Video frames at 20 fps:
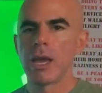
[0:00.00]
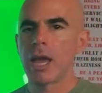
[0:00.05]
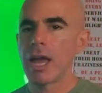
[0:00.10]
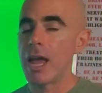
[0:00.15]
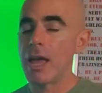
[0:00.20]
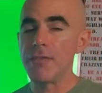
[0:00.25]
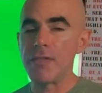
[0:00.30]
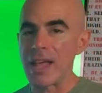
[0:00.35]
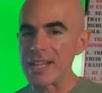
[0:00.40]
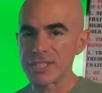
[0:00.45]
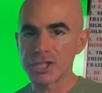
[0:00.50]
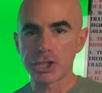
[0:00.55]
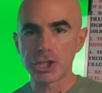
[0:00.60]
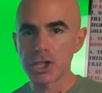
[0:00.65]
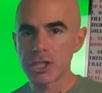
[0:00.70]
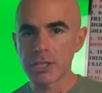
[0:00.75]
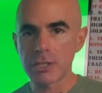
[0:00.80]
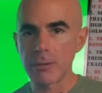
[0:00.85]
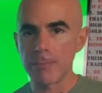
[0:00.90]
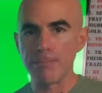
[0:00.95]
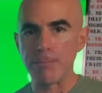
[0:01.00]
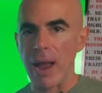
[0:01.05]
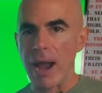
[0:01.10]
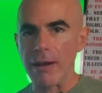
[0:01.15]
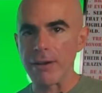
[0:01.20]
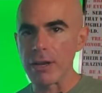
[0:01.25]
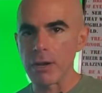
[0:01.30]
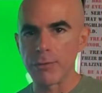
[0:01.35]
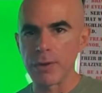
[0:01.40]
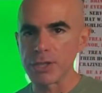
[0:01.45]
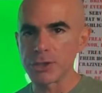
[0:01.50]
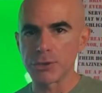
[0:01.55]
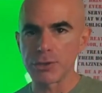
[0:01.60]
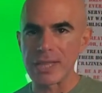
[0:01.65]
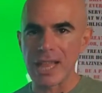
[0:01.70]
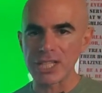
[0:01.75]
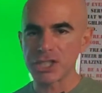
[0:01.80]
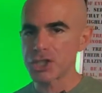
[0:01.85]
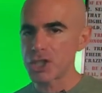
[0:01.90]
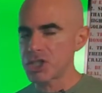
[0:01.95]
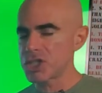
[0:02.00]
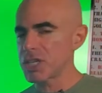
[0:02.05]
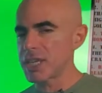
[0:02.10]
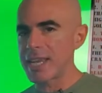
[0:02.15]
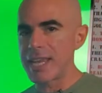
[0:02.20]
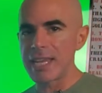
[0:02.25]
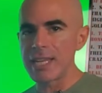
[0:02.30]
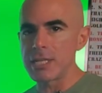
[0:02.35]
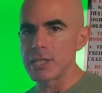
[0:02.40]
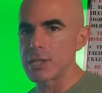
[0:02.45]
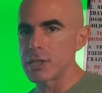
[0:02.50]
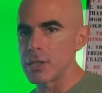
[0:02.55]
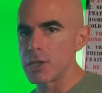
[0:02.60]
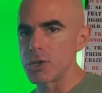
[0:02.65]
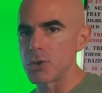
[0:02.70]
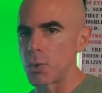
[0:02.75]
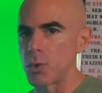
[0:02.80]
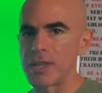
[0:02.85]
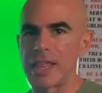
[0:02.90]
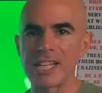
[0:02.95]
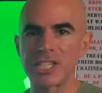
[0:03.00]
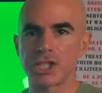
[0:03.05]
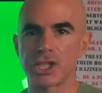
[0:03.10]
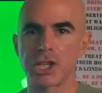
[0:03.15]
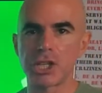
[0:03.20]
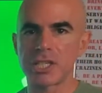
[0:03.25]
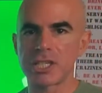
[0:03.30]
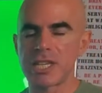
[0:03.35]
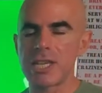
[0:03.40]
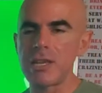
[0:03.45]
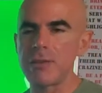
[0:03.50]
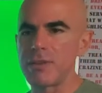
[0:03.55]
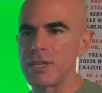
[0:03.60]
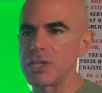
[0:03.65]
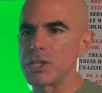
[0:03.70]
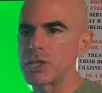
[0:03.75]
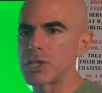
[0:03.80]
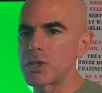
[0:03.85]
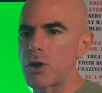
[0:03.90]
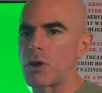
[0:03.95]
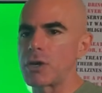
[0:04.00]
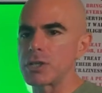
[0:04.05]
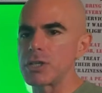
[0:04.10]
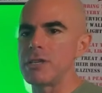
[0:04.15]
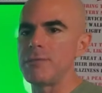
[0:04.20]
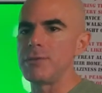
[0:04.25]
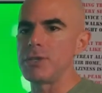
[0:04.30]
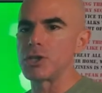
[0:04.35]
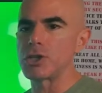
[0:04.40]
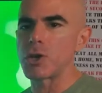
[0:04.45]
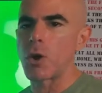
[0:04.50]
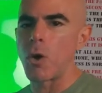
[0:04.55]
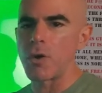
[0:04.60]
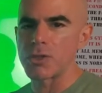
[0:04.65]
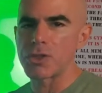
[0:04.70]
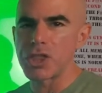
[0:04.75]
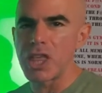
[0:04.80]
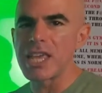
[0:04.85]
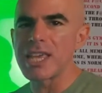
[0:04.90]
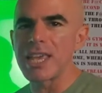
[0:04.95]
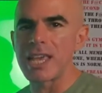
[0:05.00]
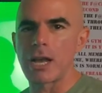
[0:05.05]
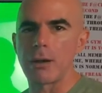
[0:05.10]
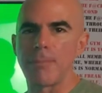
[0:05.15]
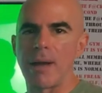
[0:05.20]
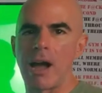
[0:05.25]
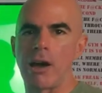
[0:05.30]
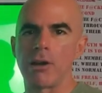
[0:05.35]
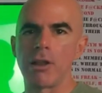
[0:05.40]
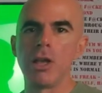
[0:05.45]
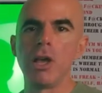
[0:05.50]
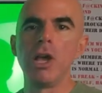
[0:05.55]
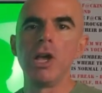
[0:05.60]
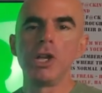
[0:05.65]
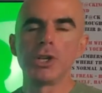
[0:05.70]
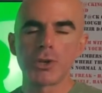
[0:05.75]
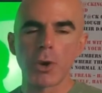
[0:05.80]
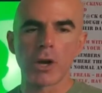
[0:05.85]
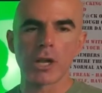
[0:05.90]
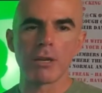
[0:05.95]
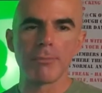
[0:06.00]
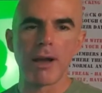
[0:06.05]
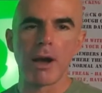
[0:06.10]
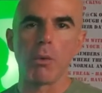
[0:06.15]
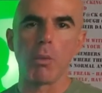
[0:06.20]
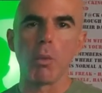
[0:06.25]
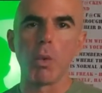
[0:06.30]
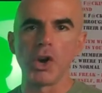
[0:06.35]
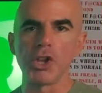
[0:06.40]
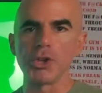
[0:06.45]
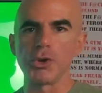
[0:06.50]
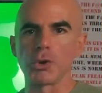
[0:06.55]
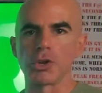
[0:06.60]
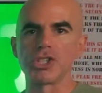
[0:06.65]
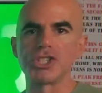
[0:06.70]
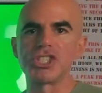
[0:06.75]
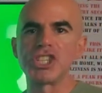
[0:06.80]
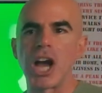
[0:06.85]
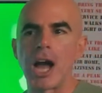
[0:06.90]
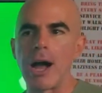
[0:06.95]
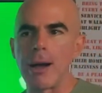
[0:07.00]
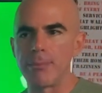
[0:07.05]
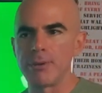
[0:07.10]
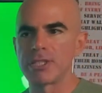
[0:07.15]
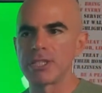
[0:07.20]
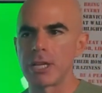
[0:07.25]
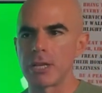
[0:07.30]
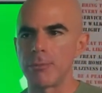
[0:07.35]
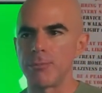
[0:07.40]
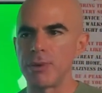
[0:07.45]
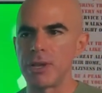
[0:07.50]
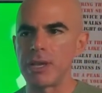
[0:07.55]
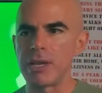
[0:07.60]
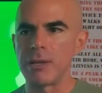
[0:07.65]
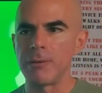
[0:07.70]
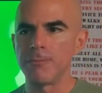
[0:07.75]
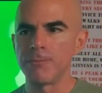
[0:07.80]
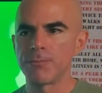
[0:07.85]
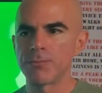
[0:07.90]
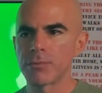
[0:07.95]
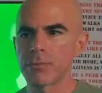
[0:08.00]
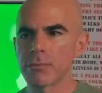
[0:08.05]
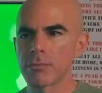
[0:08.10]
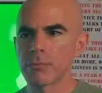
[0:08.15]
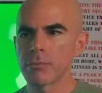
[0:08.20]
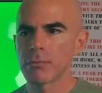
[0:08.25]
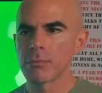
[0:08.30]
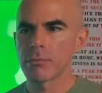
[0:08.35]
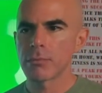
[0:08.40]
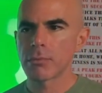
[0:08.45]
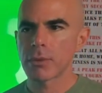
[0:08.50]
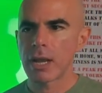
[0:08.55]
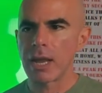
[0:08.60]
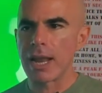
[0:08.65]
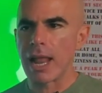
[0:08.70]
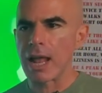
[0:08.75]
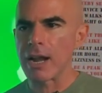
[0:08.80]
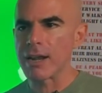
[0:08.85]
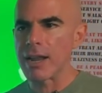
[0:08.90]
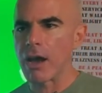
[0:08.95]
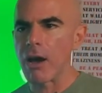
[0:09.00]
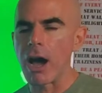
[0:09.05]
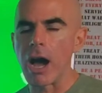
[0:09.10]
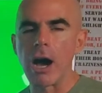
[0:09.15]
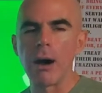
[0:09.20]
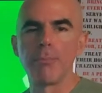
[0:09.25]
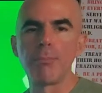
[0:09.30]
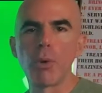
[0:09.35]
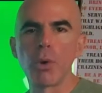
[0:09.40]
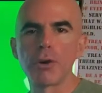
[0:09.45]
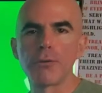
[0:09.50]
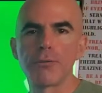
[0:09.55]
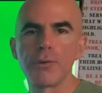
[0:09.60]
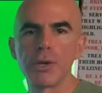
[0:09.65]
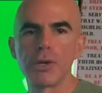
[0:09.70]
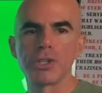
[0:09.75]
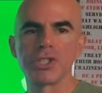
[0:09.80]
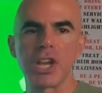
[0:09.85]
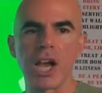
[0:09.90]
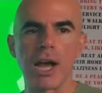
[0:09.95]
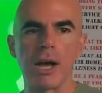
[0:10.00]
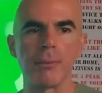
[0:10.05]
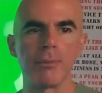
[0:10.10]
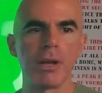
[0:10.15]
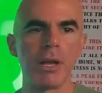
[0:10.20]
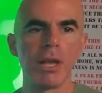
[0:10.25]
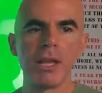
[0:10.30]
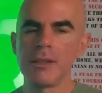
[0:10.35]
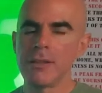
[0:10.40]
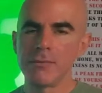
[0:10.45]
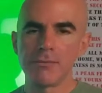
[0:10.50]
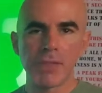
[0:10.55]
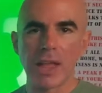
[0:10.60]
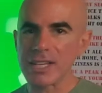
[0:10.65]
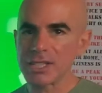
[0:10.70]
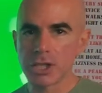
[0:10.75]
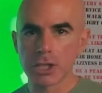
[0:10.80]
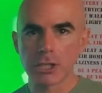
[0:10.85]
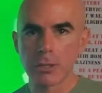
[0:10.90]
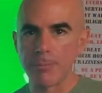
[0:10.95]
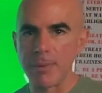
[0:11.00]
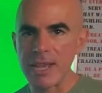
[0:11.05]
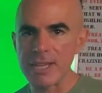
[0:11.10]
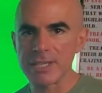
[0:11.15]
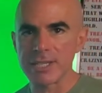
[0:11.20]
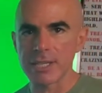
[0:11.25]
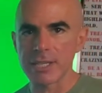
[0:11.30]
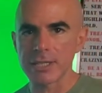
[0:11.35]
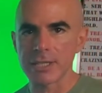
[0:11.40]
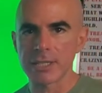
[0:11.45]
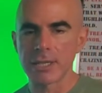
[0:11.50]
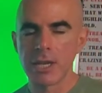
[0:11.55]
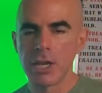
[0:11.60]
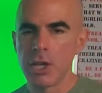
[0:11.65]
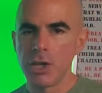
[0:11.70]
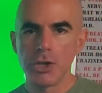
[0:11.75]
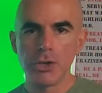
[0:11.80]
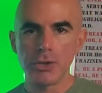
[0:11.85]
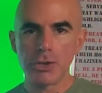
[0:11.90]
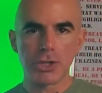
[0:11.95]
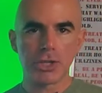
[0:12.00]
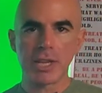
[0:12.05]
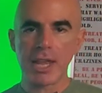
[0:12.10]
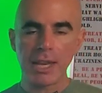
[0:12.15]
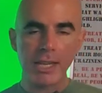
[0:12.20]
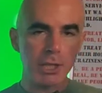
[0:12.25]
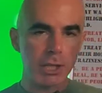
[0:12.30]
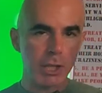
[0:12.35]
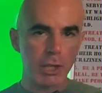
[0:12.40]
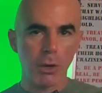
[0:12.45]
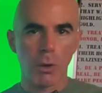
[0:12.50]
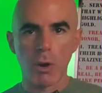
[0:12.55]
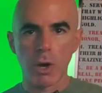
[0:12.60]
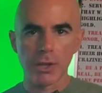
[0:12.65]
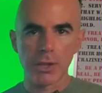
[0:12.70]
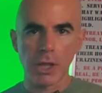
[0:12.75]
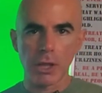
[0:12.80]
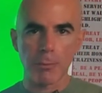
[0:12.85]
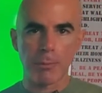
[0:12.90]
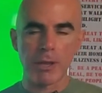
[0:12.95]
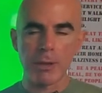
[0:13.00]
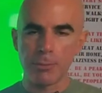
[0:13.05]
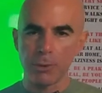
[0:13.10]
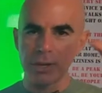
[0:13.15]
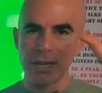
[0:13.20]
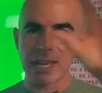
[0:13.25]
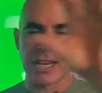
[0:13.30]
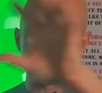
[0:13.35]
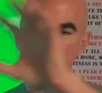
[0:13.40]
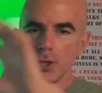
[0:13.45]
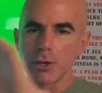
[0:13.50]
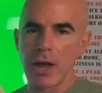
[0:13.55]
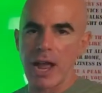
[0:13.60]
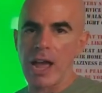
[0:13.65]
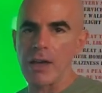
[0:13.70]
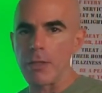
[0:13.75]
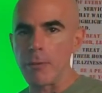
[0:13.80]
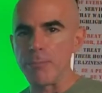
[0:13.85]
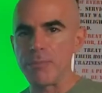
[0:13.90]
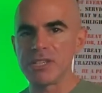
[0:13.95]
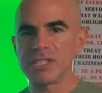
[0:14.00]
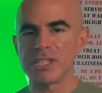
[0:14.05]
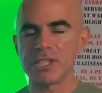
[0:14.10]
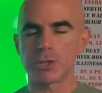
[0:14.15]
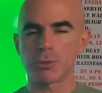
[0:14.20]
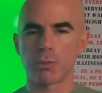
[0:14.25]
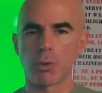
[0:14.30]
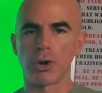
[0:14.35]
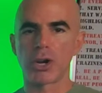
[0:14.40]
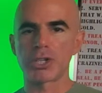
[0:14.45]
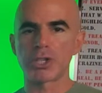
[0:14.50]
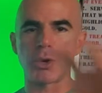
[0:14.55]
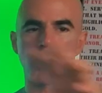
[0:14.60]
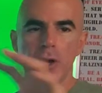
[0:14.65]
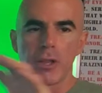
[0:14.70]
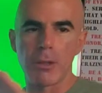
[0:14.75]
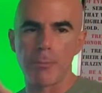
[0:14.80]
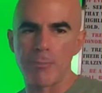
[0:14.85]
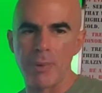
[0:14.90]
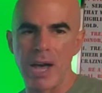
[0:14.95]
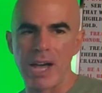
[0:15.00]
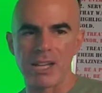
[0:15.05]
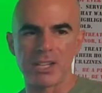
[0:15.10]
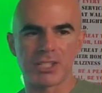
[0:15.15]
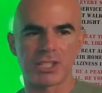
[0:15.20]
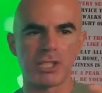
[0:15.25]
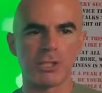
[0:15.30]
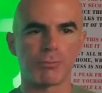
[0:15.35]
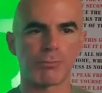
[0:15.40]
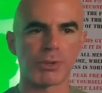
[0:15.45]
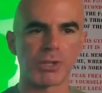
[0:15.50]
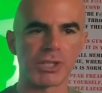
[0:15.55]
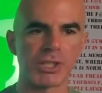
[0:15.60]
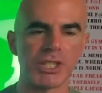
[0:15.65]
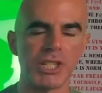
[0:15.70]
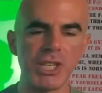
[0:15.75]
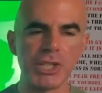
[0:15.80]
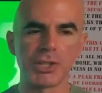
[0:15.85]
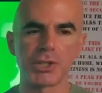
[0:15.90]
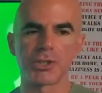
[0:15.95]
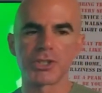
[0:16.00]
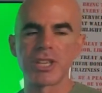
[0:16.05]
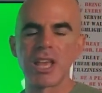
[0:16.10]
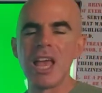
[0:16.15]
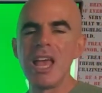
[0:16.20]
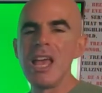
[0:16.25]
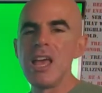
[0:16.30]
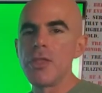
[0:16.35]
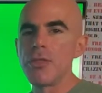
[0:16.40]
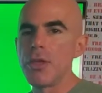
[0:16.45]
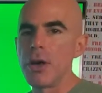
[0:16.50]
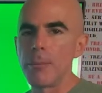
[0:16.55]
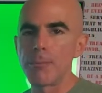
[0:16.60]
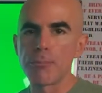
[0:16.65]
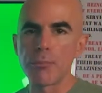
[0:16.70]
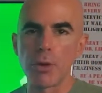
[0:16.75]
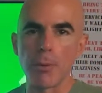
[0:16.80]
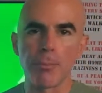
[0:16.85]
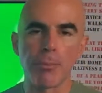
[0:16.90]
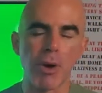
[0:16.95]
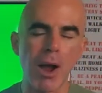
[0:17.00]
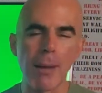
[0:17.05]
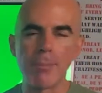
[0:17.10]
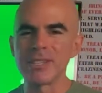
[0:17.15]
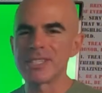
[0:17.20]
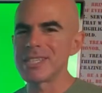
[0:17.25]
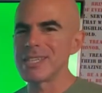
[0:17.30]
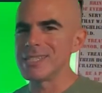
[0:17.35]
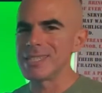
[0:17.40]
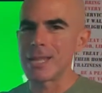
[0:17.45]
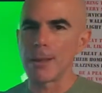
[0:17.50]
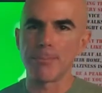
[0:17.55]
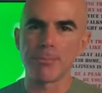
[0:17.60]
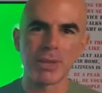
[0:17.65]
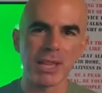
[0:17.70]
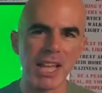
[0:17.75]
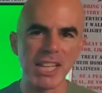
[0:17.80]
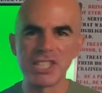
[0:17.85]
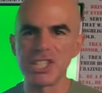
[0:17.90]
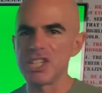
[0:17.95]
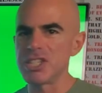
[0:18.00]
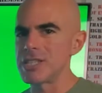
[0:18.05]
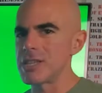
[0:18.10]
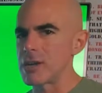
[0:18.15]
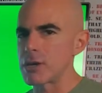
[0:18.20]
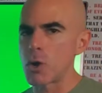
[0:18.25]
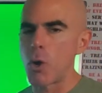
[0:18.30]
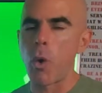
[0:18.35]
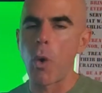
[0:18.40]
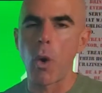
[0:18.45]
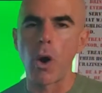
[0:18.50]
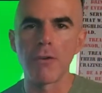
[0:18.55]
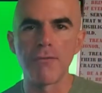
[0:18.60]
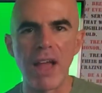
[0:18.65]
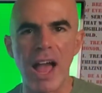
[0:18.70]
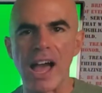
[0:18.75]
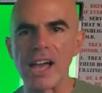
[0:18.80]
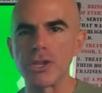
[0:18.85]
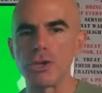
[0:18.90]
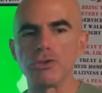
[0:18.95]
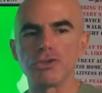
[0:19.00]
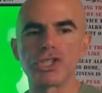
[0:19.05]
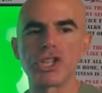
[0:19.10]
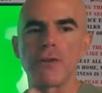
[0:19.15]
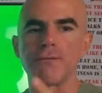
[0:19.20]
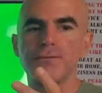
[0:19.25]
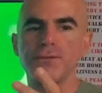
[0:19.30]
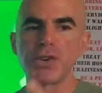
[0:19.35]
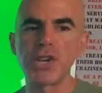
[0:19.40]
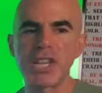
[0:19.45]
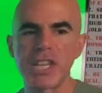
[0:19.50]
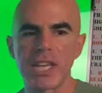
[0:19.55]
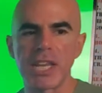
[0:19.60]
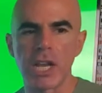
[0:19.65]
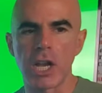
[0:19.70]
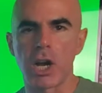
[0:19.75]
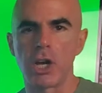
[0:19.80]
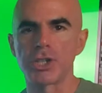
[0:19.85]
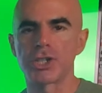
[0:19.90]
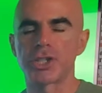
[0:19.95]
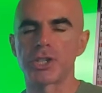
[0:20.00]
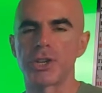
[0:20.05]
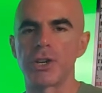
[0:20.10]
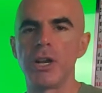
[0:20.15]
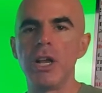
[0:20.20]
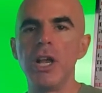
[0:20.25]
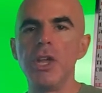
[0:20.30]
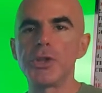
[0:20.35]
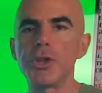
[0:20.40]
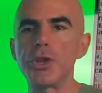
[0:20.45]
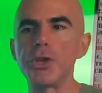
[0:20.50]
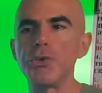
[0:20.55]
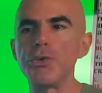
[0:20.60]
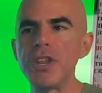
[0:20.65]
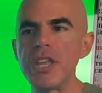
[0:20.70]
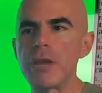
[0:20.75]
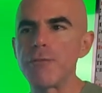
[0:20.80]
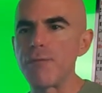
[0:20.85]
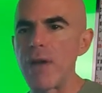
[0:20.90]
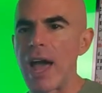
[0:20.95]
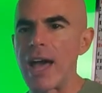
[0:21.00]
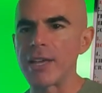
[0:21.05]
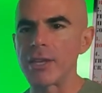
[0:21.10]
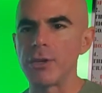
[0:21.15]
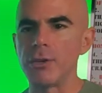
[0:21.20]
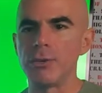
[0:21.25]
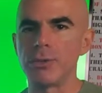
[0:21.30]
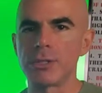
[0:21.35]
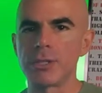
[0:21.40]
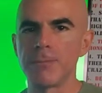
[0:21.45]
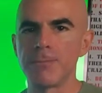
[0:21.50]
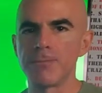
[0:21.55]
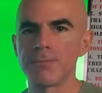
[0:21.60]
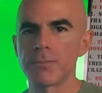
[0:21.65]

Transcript: And that's just the barrier of entry. That's just to get into the door. That's just to even start even t- thinking about talking about what your job is going to be and how to now onboard for your job. That's just the basics. You getting to know all the other people, getting to know how the business works, all the policies, procedures, the, promises, the pledges, the core values, the freaking culture, the unique values.